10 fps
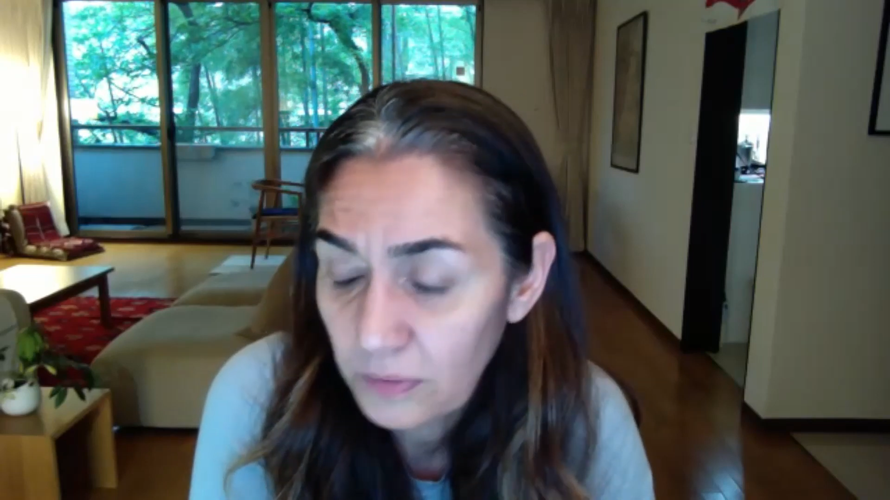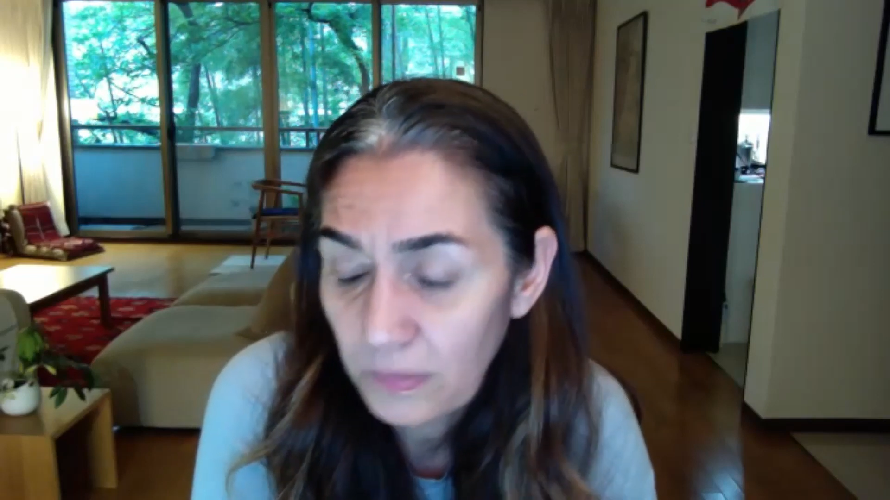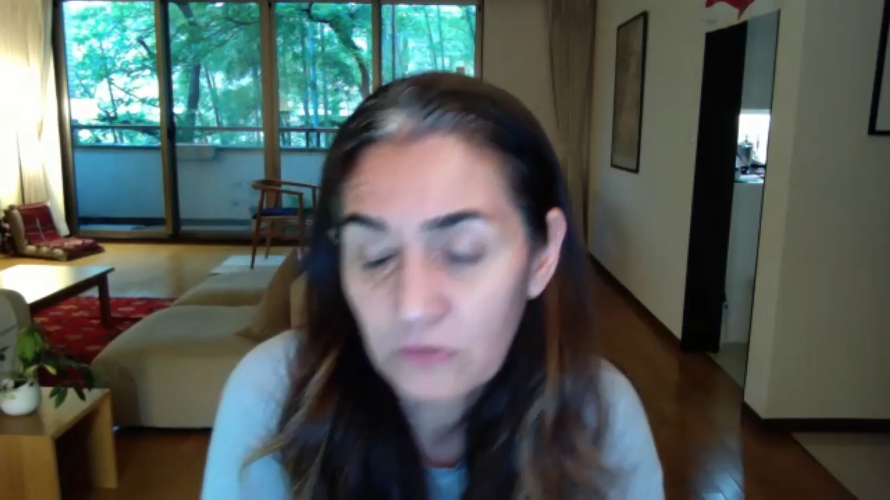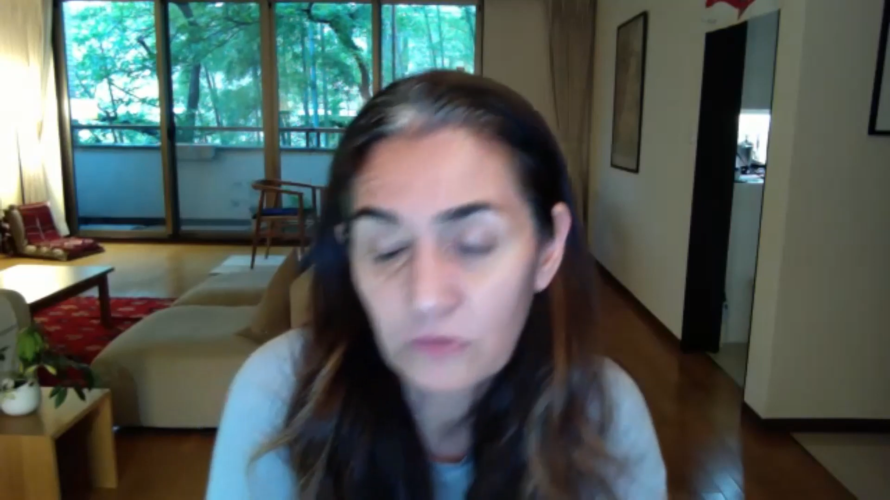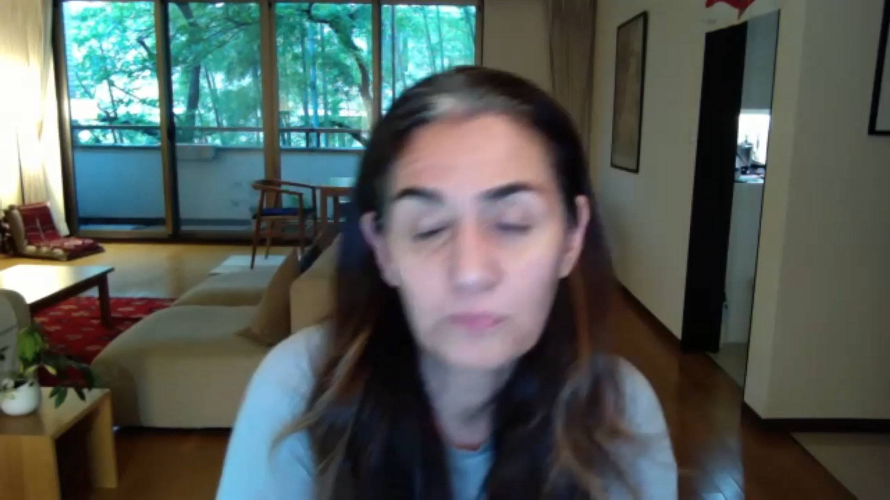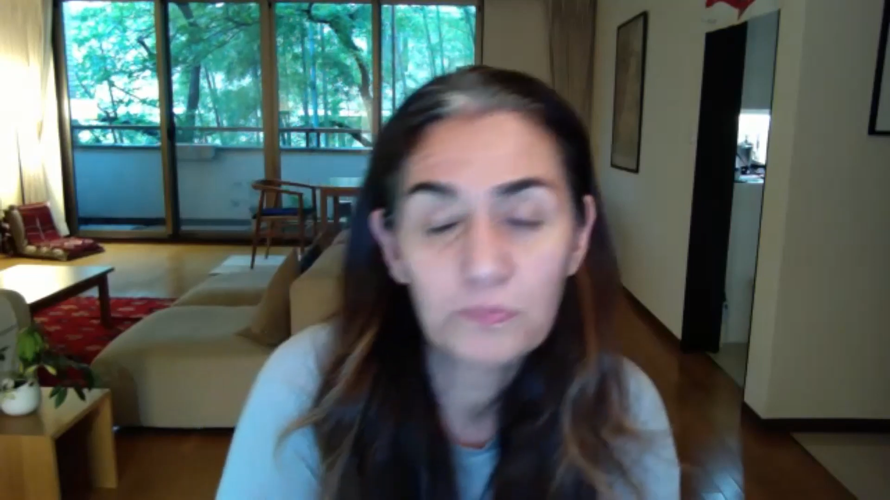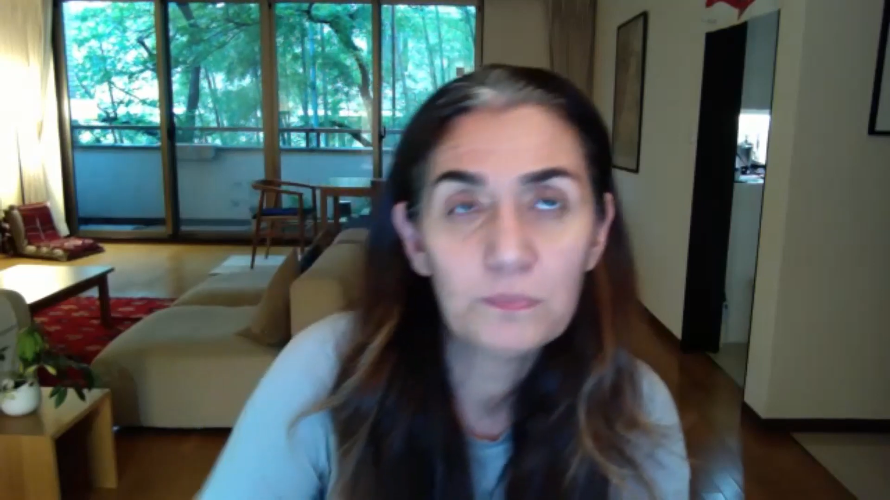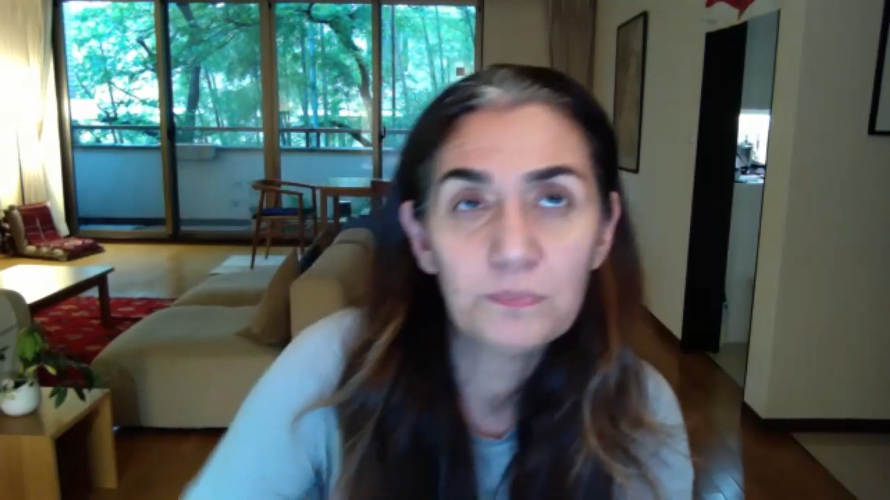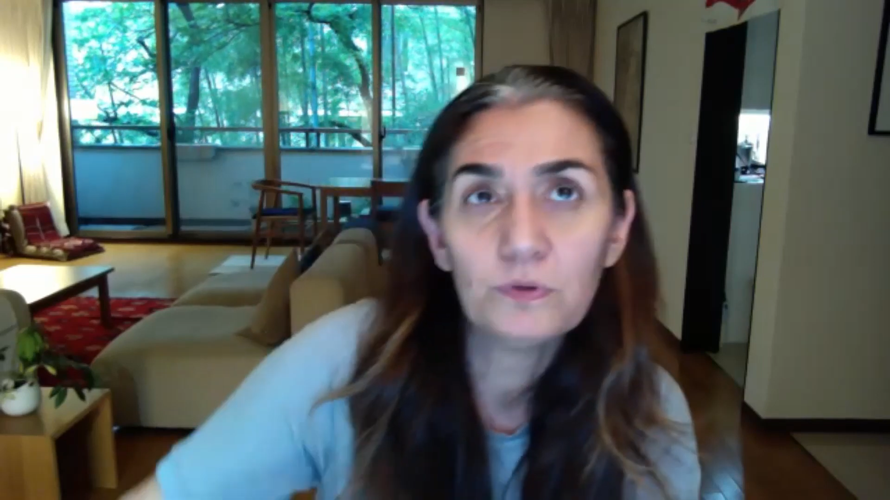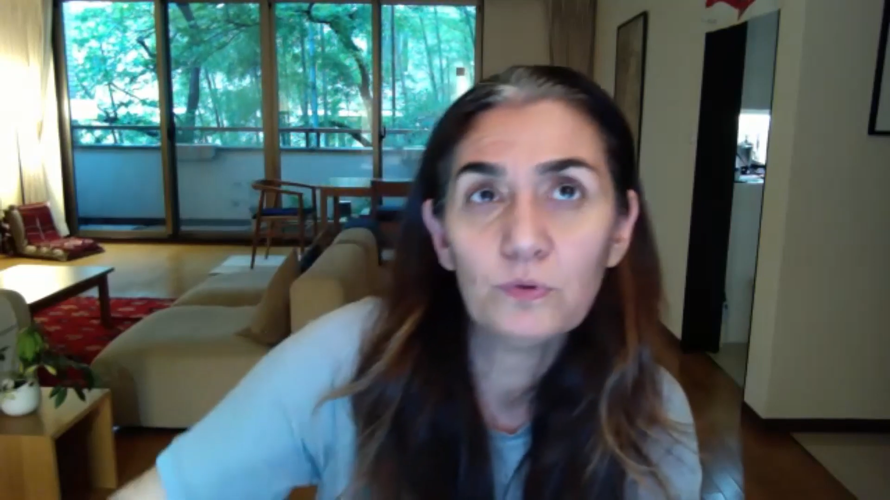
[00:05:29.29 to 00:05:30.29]
amount of
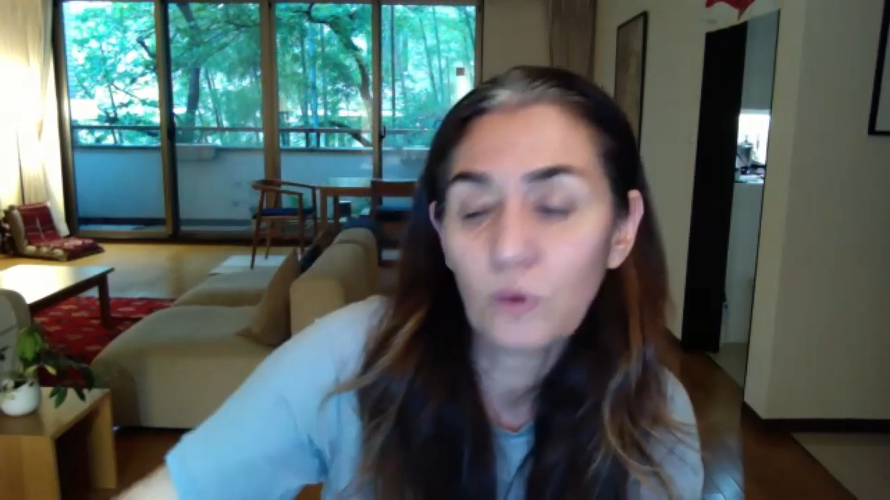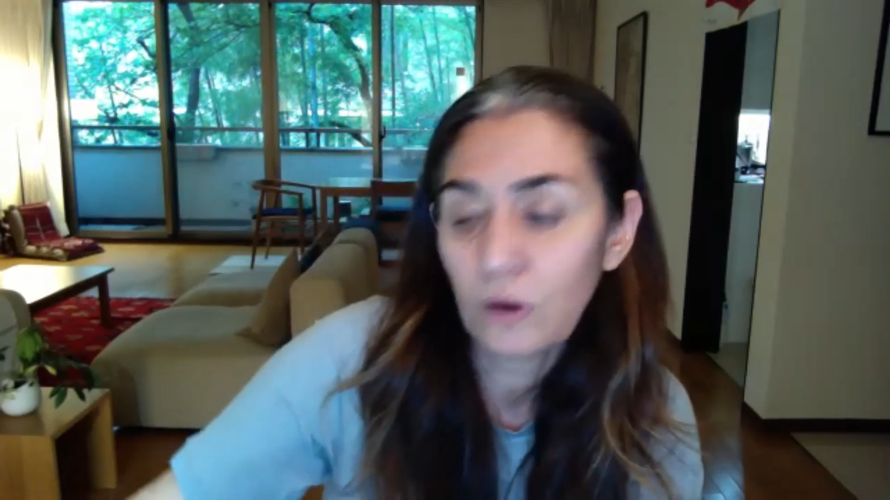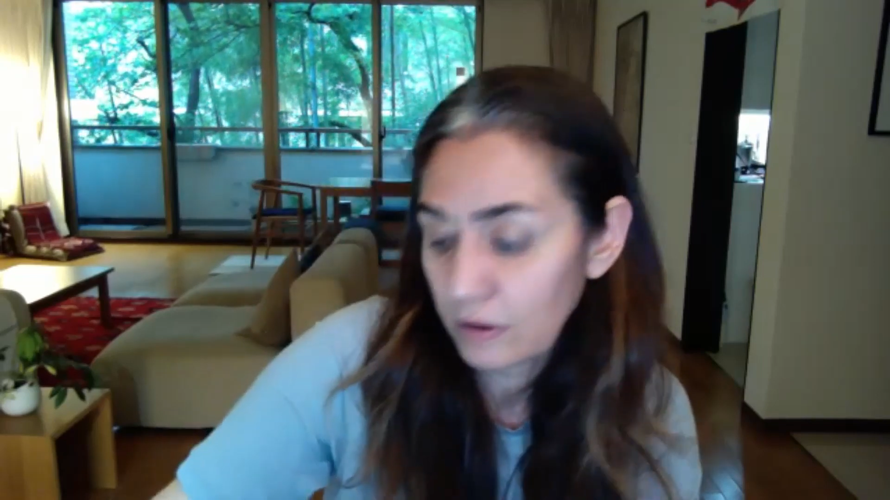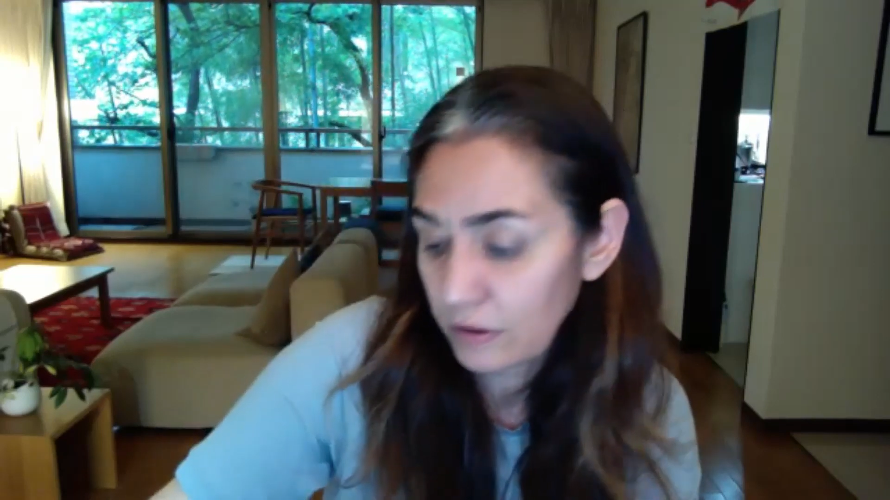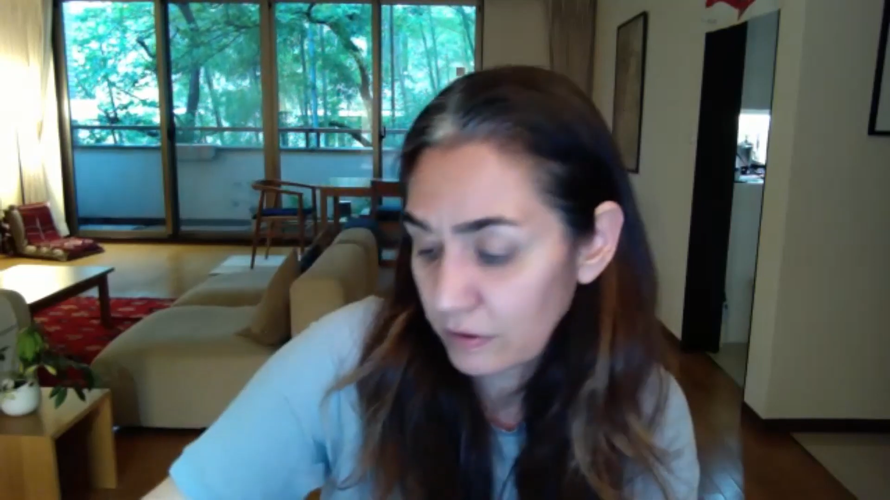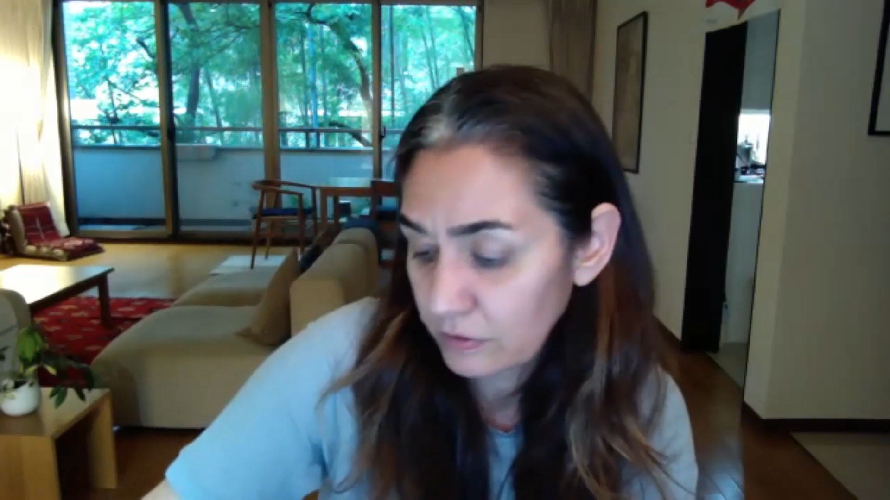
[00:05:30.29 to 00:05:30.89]
people who are